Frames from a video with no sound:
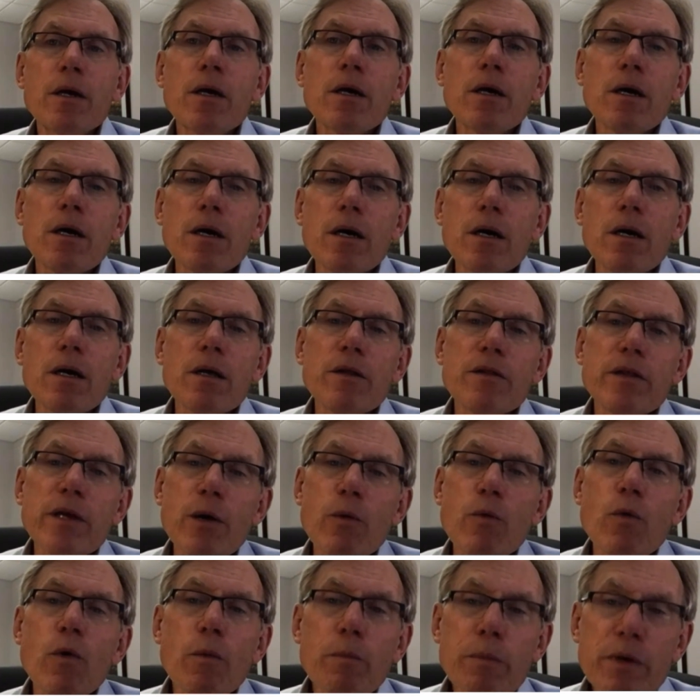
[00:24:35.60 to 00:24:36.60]

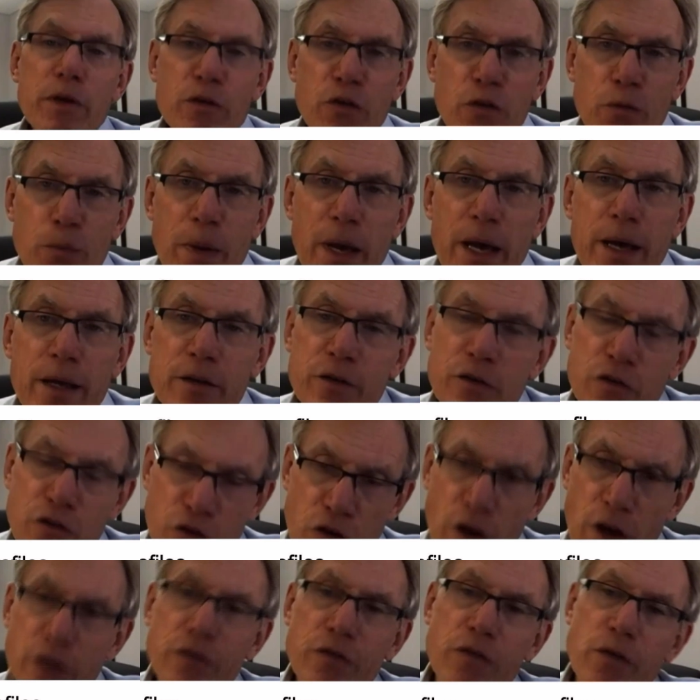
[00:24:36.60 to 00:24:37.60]
that will be spent
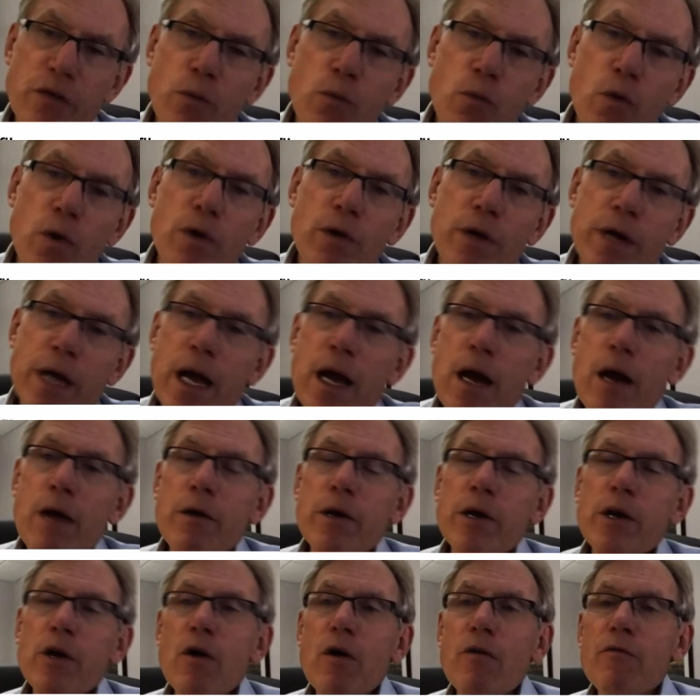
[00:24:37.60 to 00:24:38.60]
just in Will
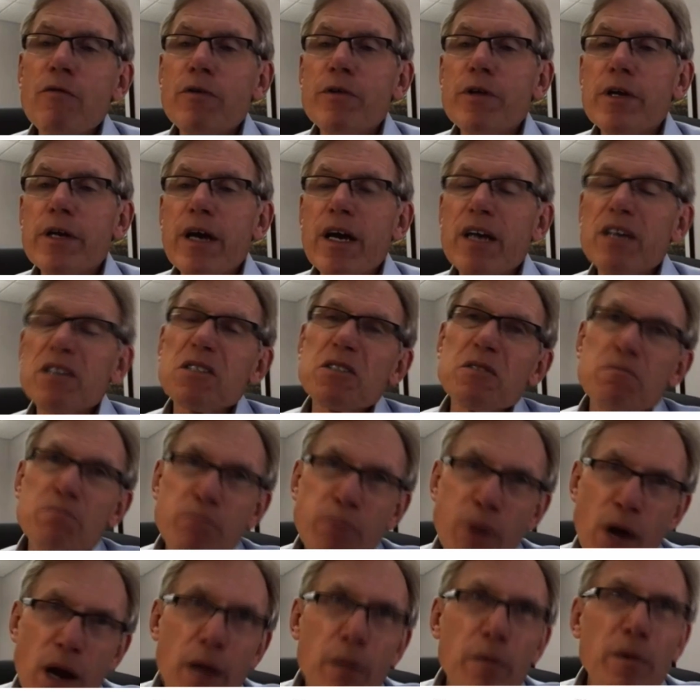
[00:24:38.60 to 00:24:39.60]
County over the next
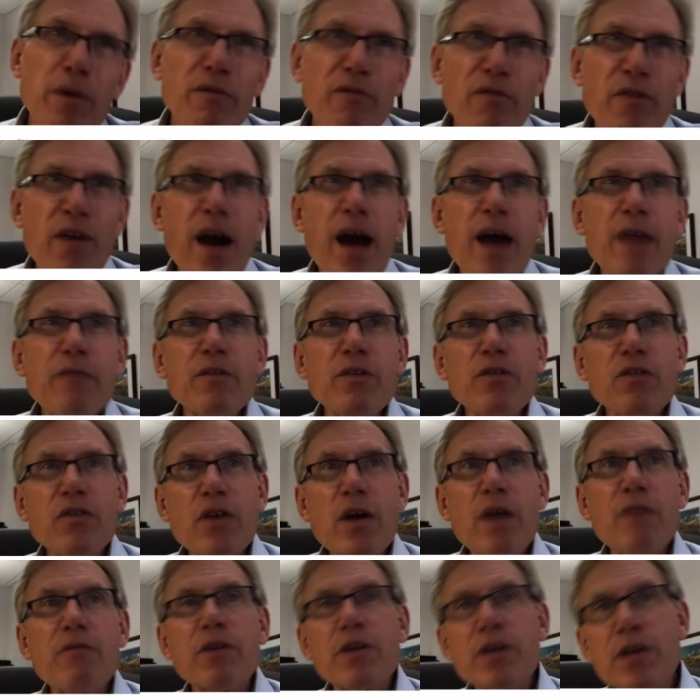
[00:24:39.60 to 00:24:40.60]
probably 5 to
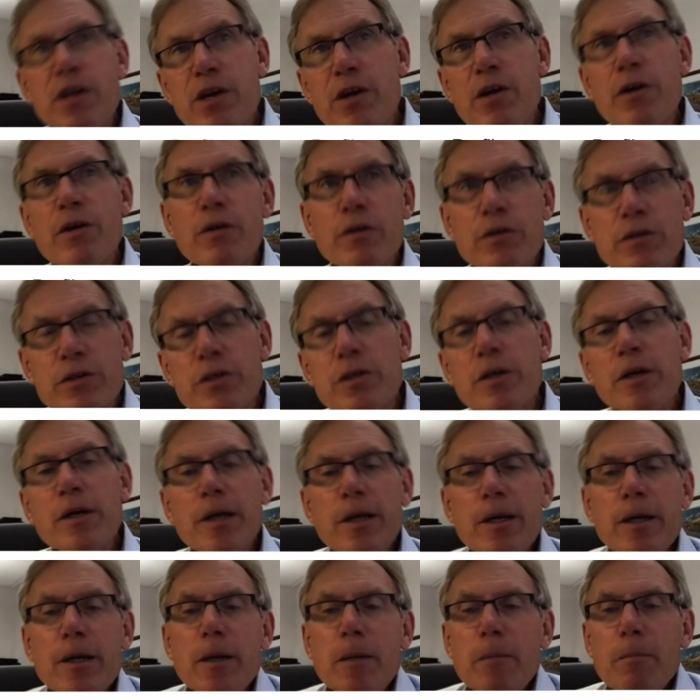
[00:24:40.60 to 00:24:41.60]
7 years,
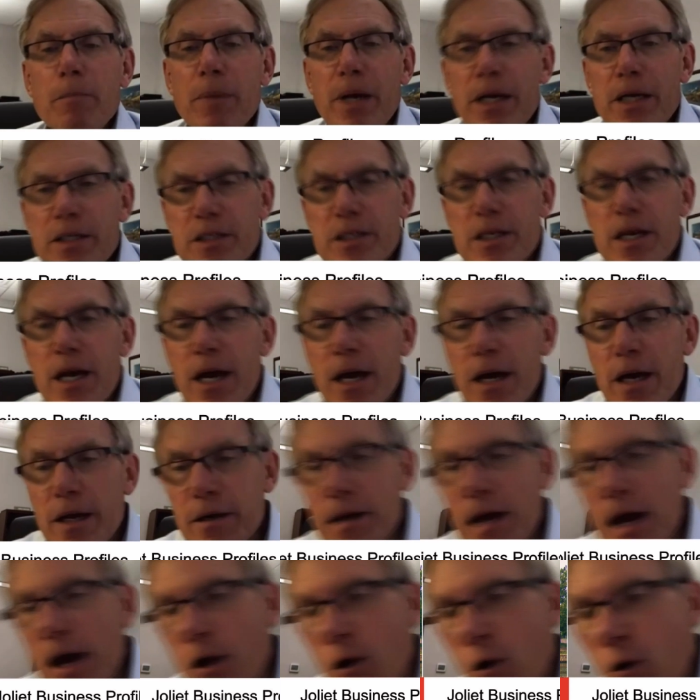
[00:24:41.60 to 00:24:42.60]
based on
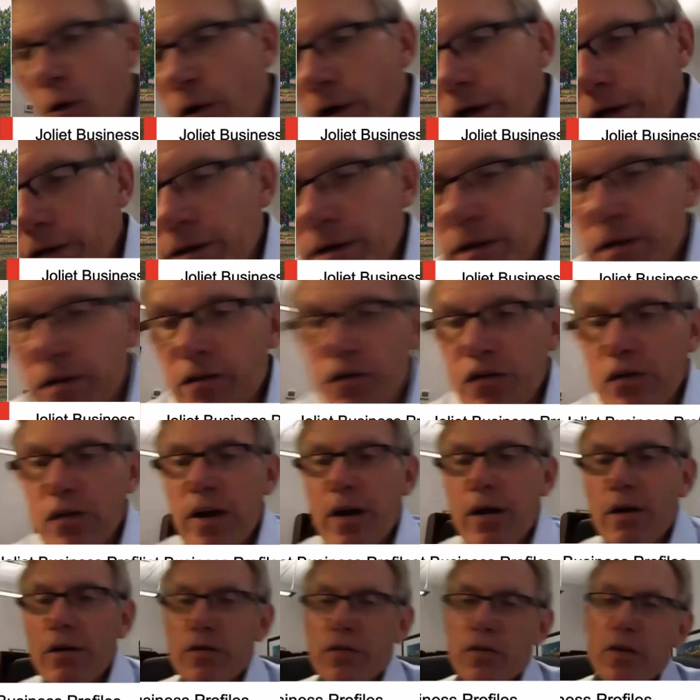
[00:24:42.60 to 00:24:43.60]
how quickly the
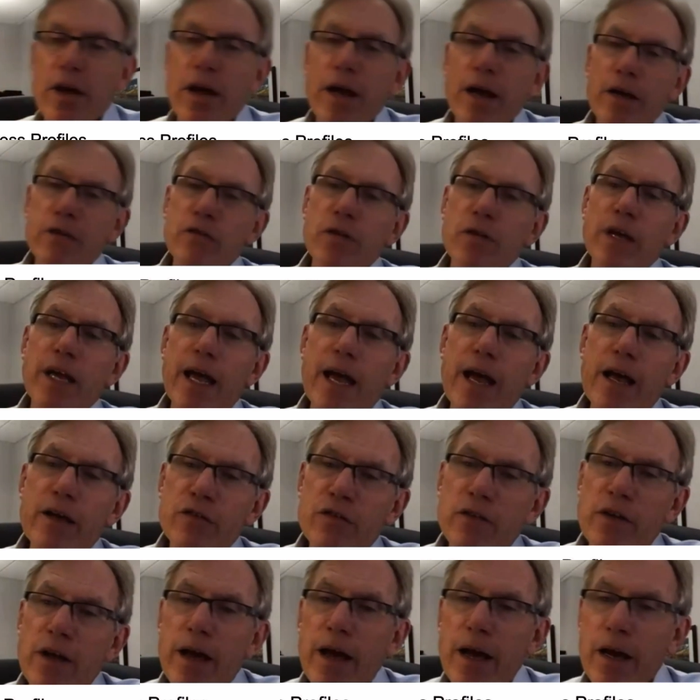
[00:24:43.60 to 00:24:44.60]
sales tax, the
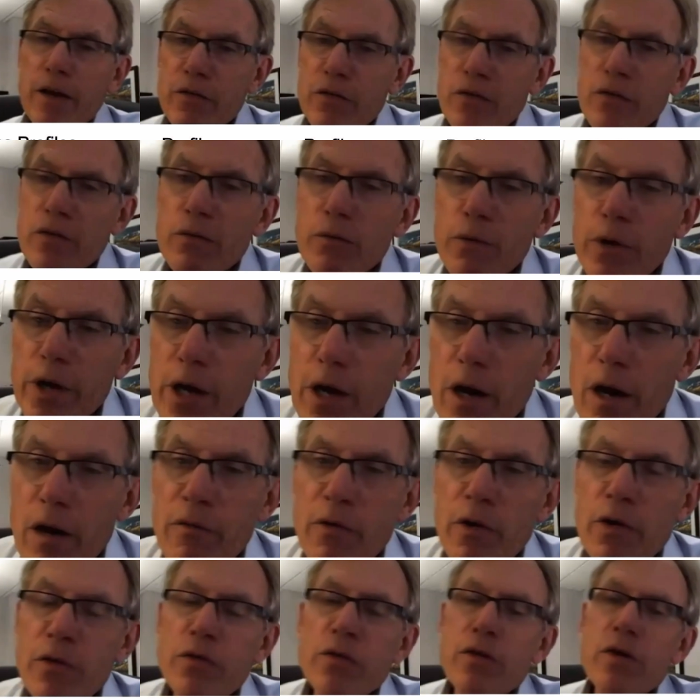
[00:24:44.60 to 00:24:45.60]
gas tax
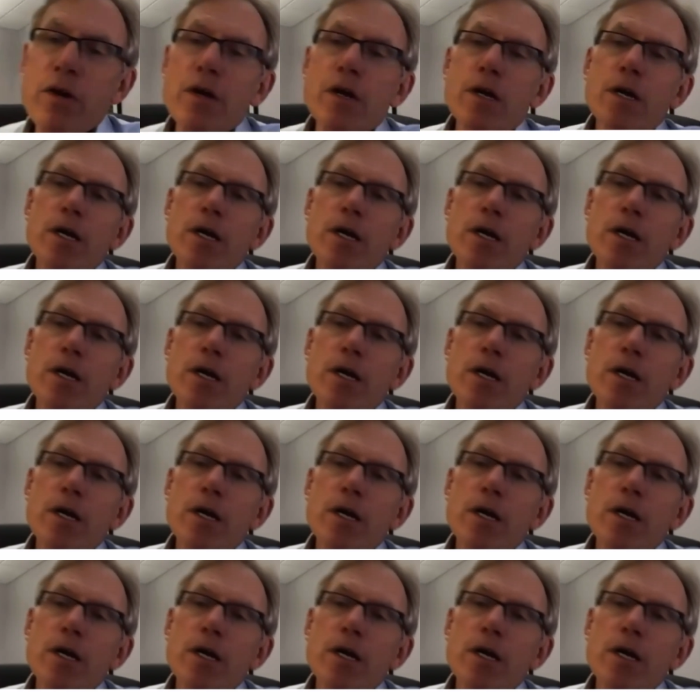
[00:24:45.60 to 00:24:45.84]
recovers.